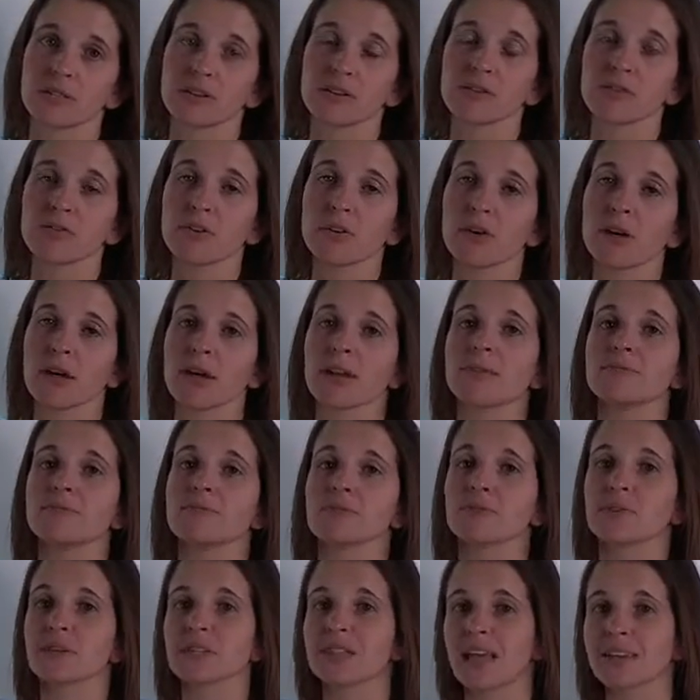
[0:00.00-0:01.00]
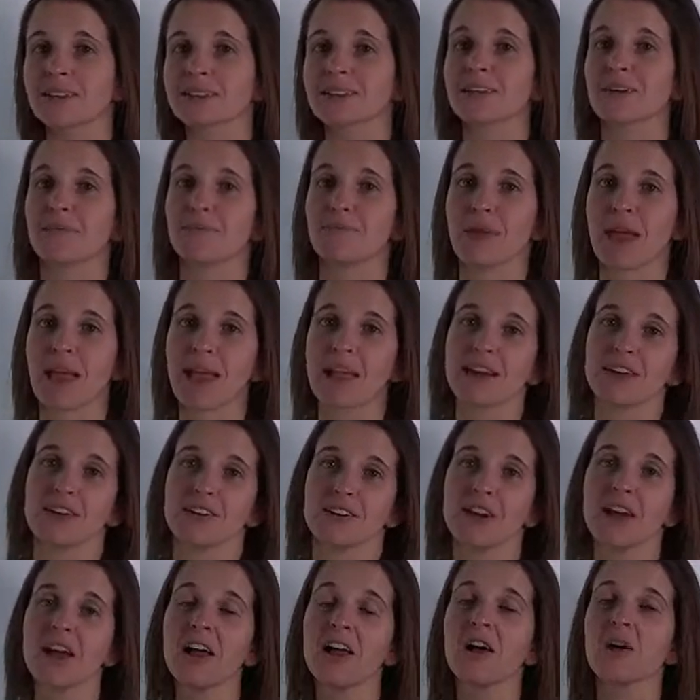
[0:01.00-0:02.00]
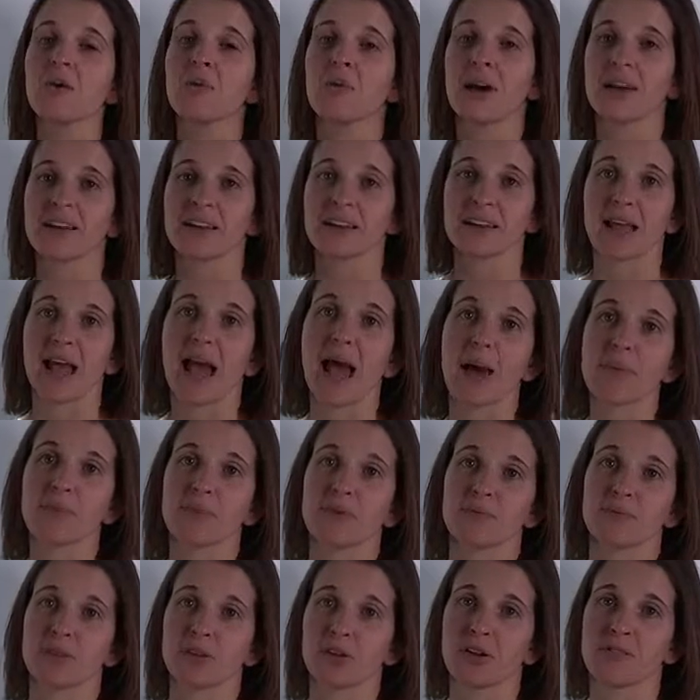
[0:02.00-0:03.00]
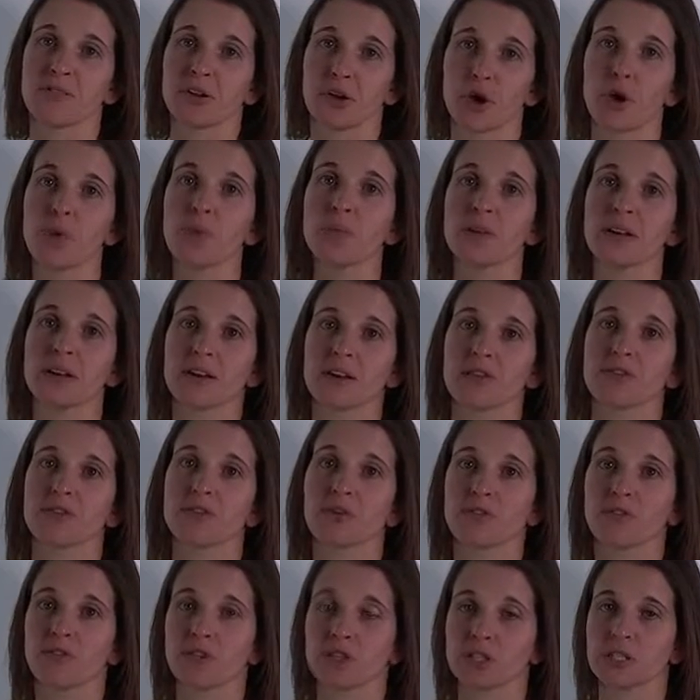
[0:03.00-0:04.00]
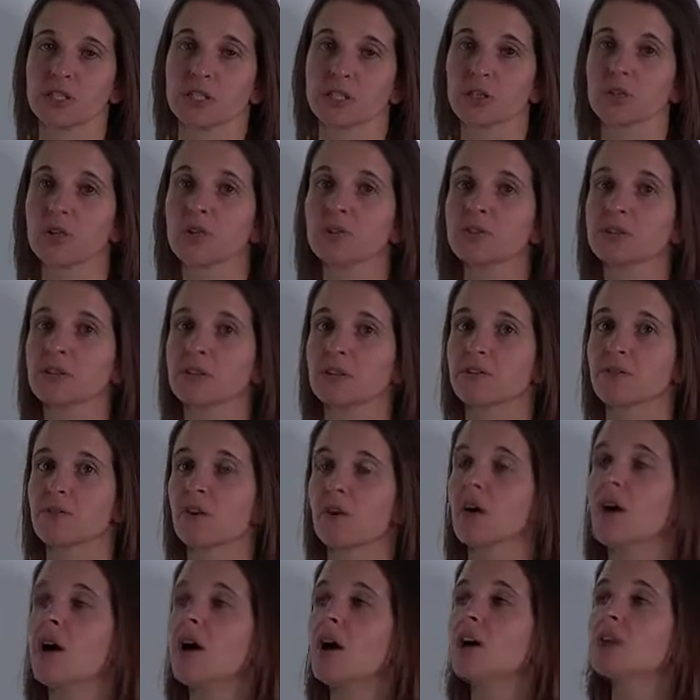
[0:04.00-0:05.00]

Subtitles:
interval, and I'm doing that to compare what can happen when you have an open interval versus a closed interval.